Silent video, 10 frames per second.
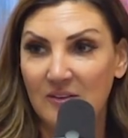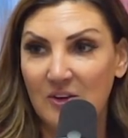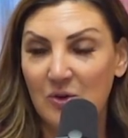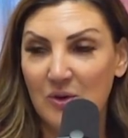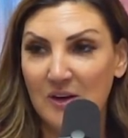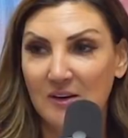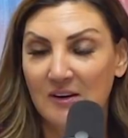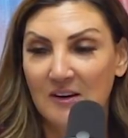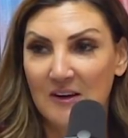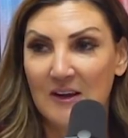You
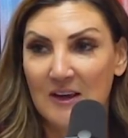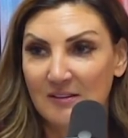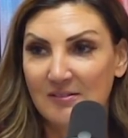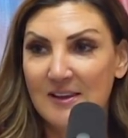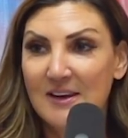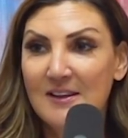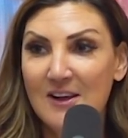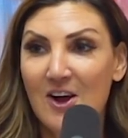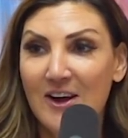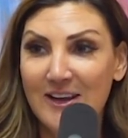can sit in
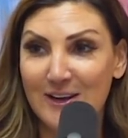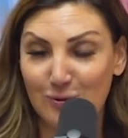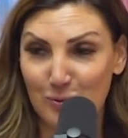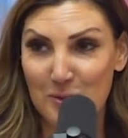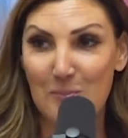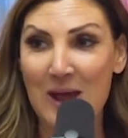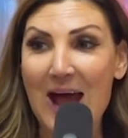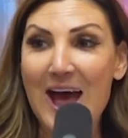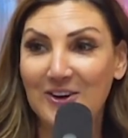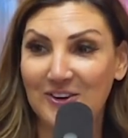the audience with a
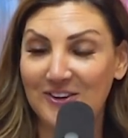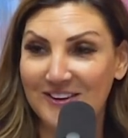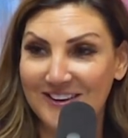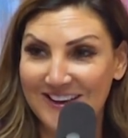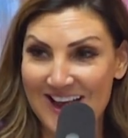paddle